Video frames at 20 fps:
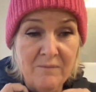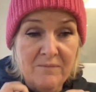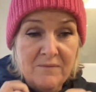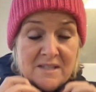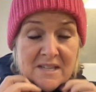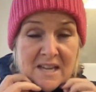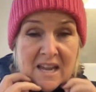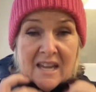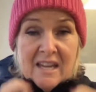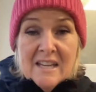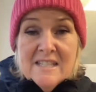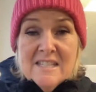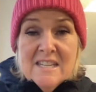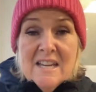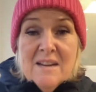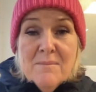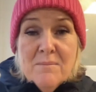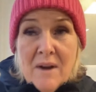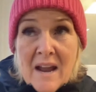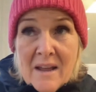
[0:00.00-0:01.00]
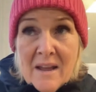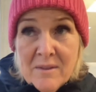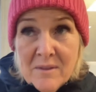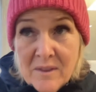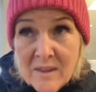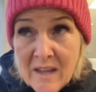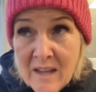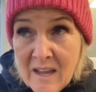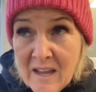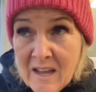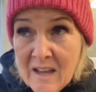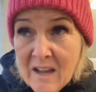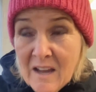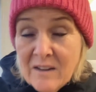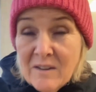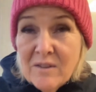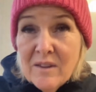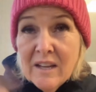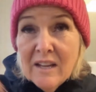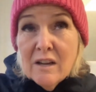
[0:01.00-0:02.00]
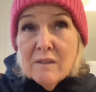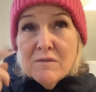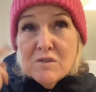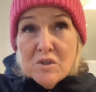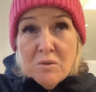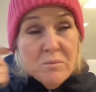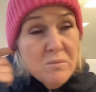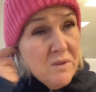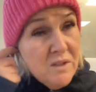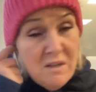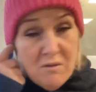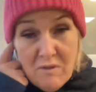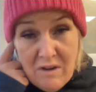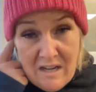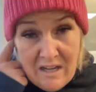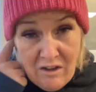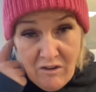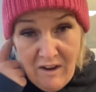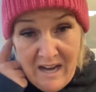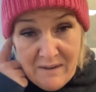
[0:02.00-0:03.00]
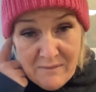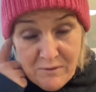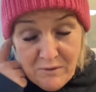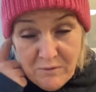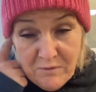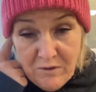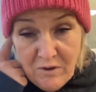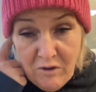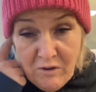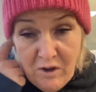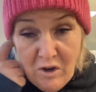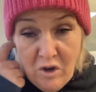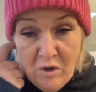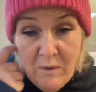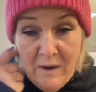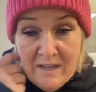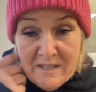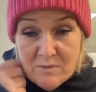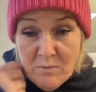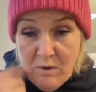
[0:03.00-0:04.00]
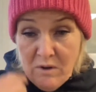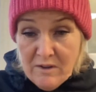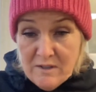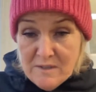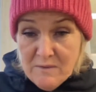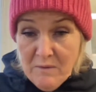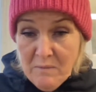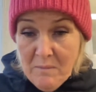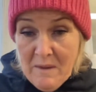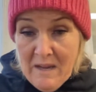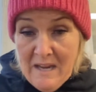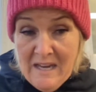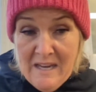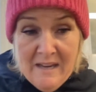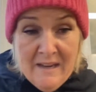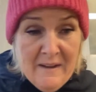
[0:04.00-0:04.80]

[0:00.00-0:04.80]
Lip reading: Take a deep breath and think of something you're really grateful for. It always works for me.